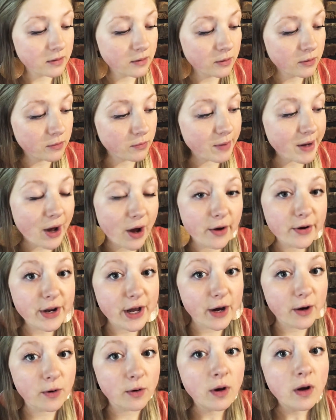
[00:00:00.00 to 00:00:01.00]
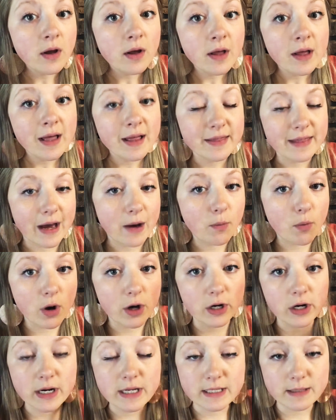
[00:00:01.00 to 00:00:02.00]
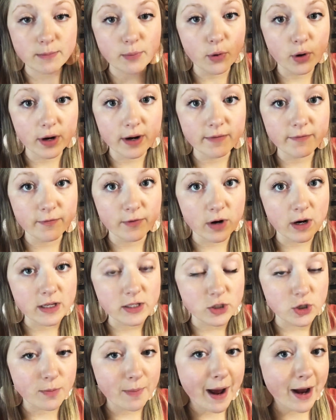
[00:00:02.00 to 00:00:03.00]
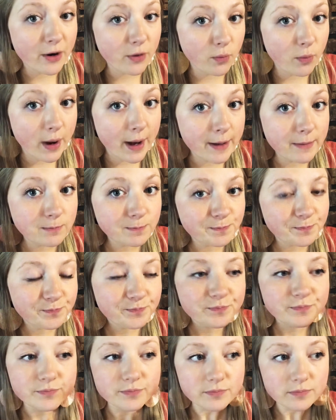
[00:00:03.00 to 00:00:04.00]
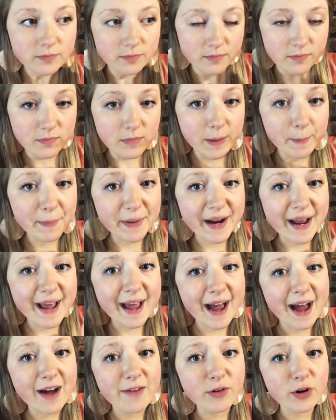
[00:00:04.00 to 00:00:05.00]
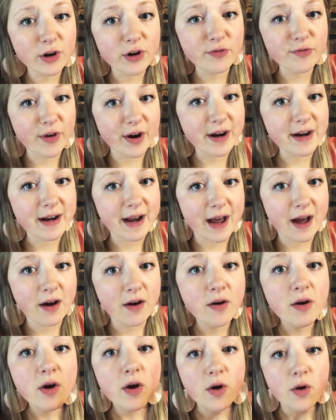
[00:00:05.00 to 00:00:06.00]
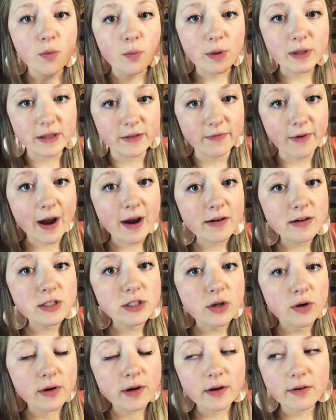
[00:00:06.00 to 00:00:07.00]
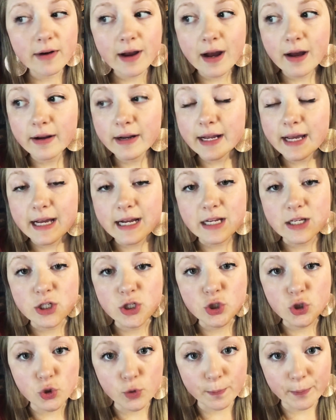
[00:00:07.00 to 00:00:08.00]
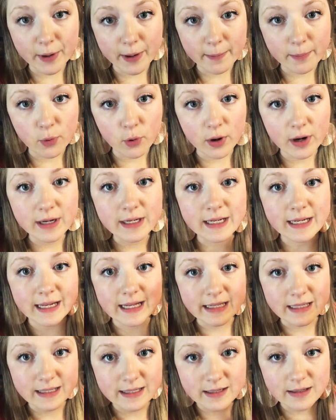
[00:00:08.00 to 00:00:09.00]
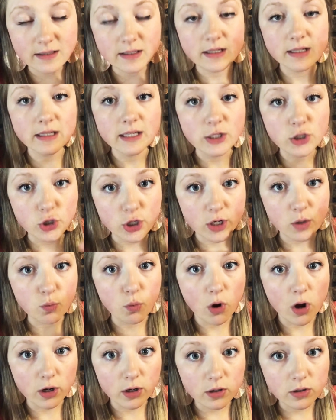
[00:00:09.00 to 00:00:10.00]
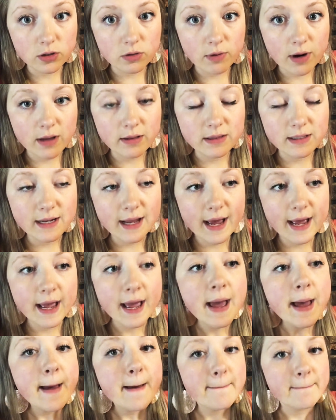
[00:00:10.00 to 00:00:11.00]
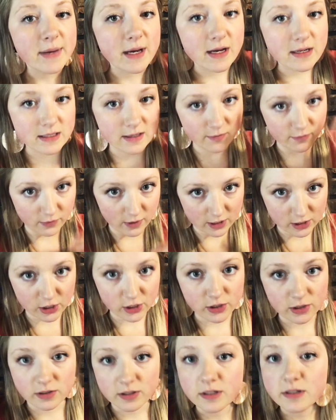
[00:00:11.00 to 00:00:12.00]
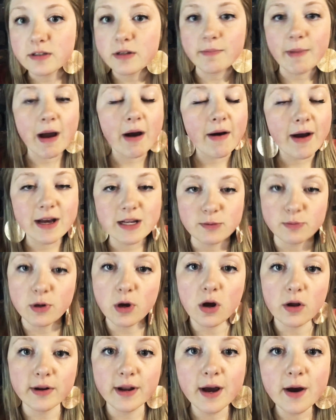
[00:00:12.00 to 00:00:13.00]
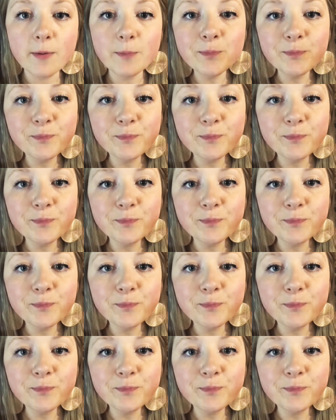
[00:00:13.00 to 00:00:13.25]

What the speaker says: We all know that water is important for us no matter what, but I have heard right now with the virus going around, it is super important to consistently drink water throughout the day because it flushes your system out, as we all know.